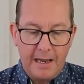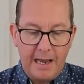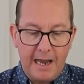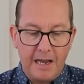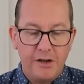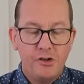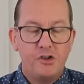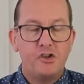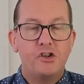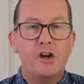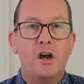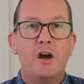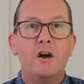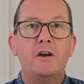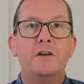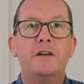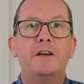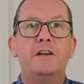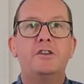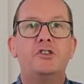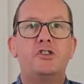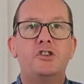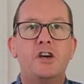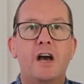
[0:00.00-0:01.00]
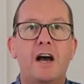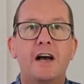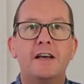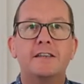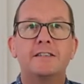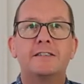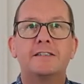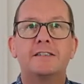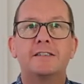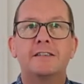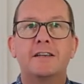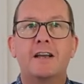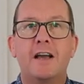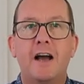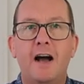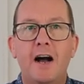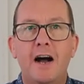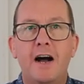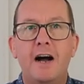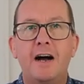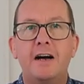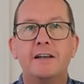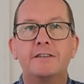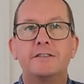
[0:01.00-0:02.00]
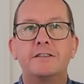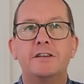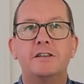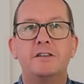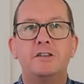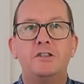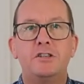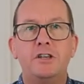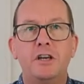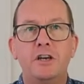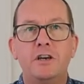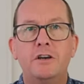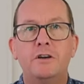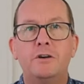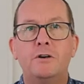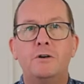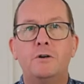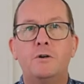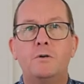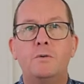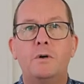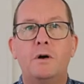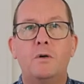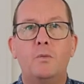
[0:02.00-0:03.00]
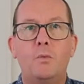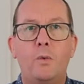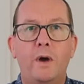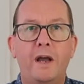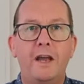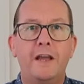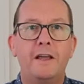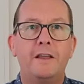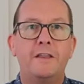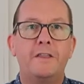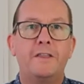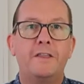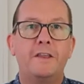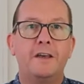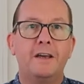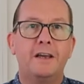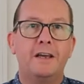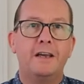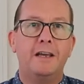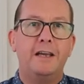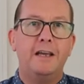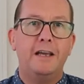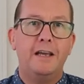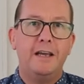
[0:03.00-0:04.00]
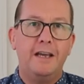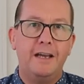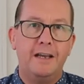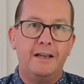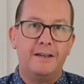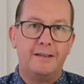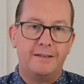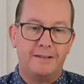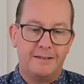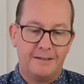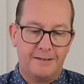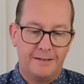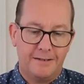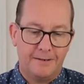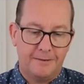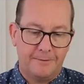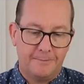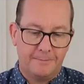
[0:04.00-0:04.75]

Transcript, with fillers: And Jonah just can't deal with it.